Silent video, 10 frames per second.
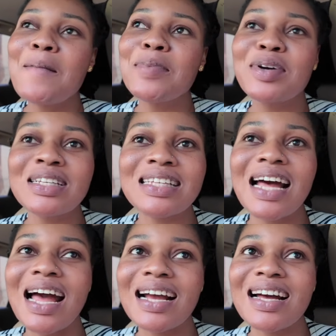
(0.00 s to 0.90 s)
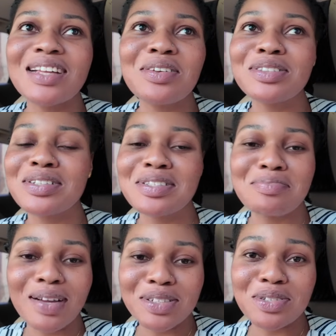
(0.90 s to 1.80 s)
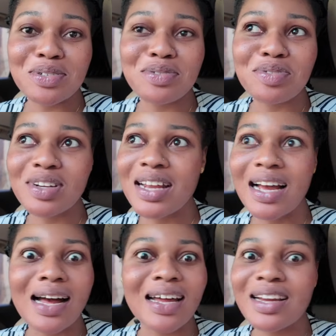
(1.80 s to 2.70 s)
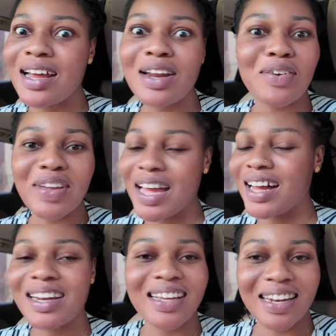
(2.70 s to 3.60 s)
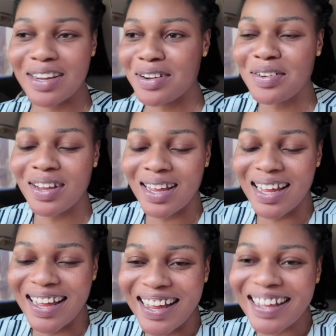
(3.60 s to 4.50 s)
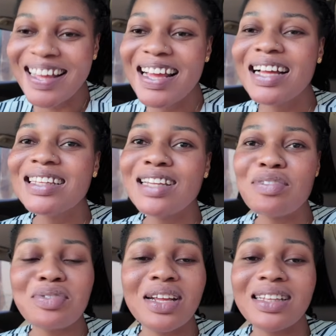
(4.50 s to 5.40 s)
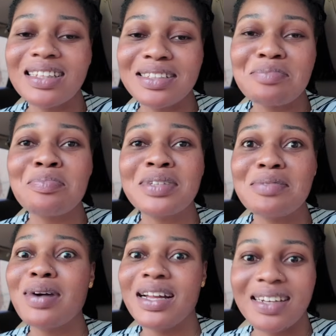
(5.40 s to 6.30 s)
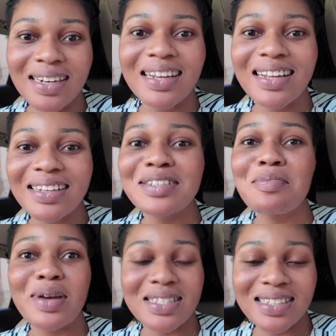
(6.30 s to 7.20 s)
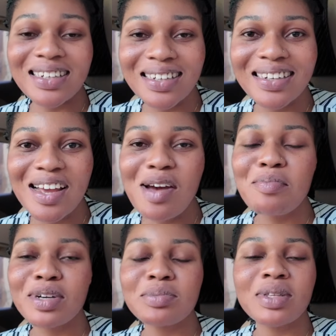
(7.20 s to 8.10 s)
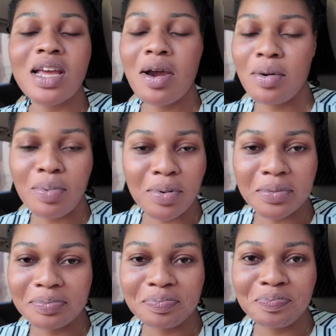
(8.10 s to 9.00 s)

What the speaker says: Because I cannot just imagine you run like, I gotta get out of here. I gotta get out of here. Definitely, the man, the person must be terrible.